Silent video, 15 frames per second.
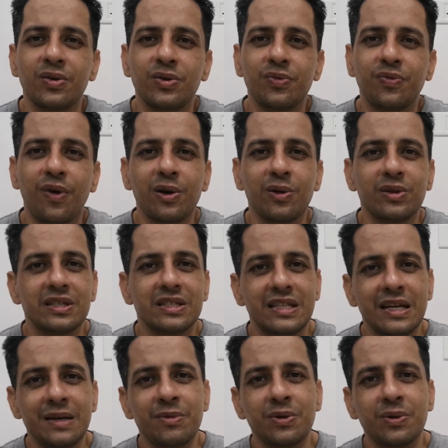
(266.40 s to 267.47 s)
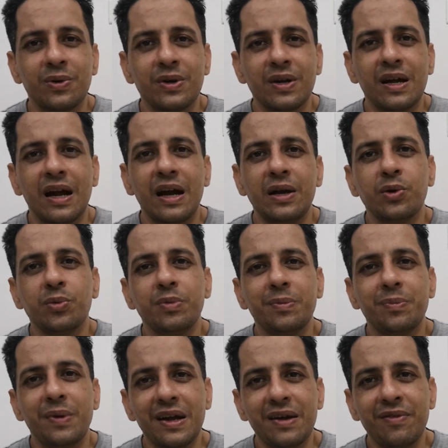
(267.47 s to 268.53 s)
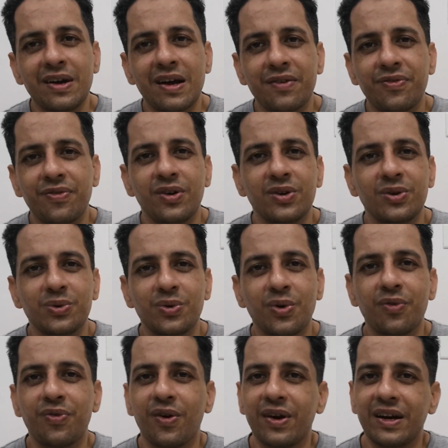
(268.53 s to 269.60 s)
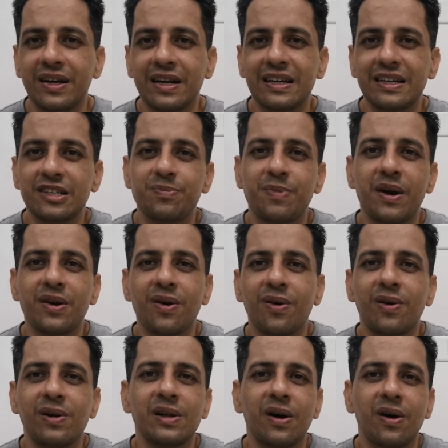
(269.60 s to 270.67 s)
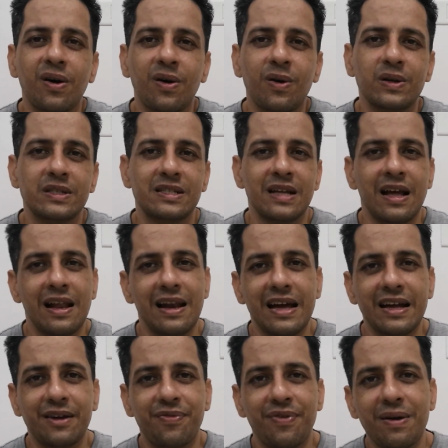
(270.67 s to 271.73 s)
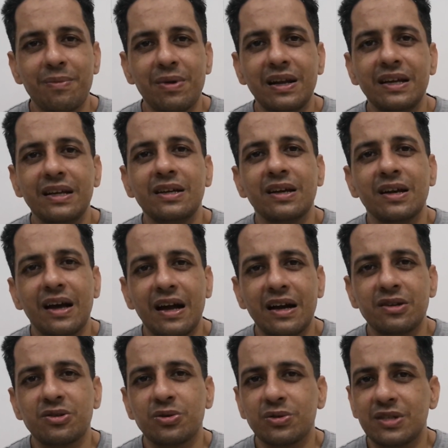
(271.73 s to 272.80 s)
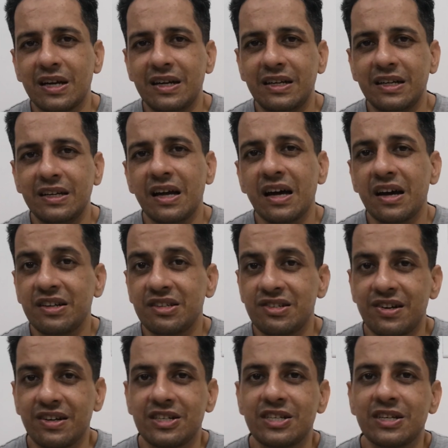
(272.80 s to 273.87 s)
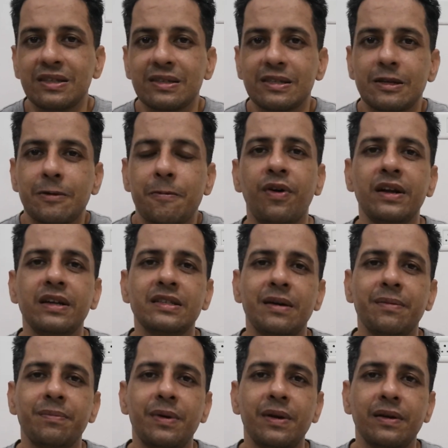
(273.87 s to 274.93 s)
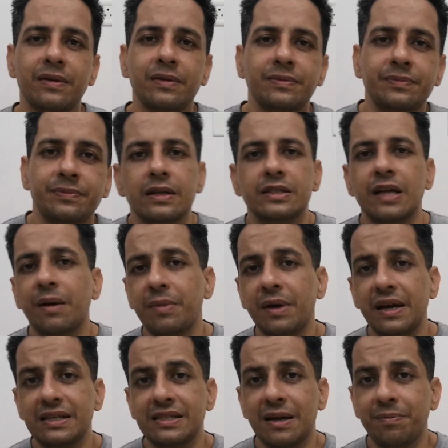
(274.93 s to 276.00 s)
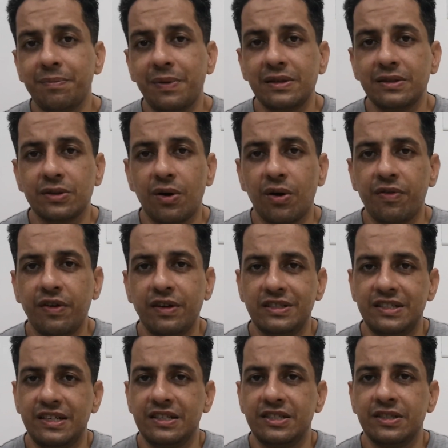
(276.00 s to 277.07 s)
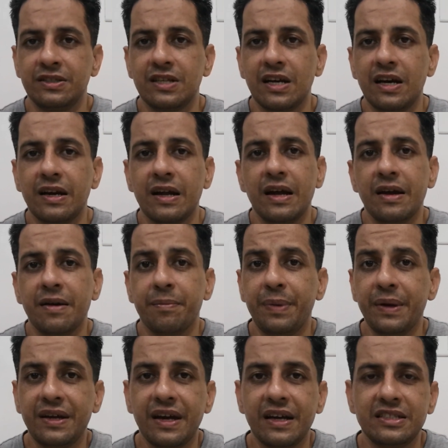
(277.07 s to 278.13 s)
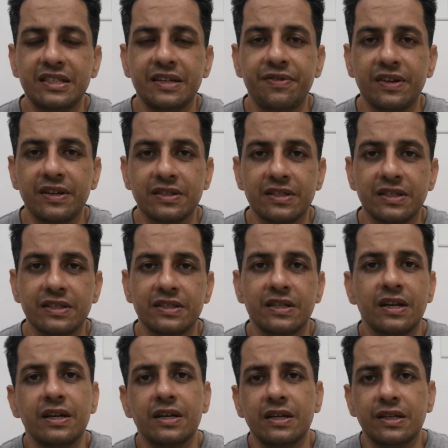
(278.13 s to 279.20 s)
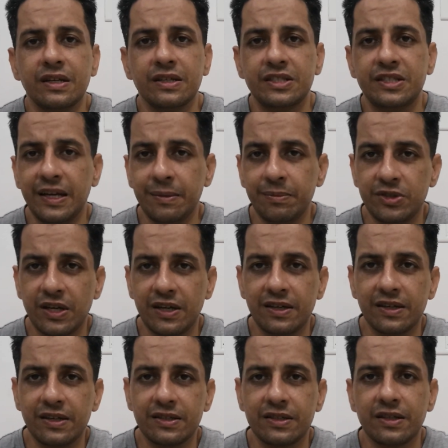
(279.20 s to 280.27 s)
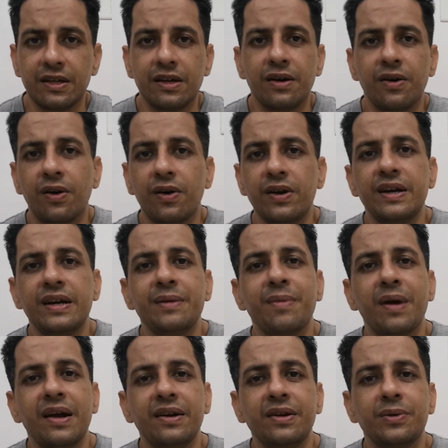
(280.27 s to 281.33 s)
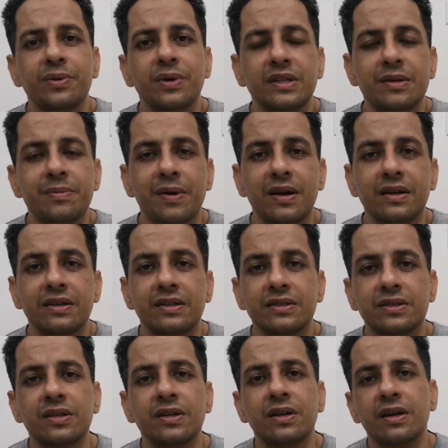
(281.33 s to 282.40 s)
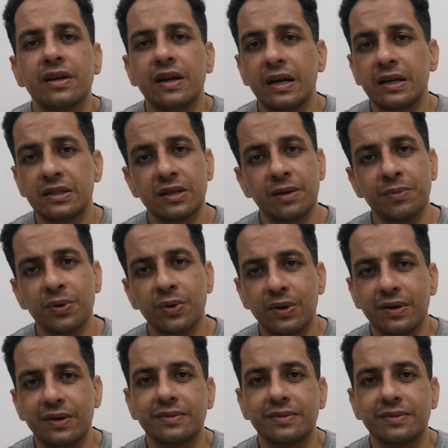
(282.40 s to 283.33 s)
to follow the same road and to be brave enough to go for it despite all the odds like family and society restrictions. For example, some examples of restrictions are big age differences, same genders, already married to other partners, and some more.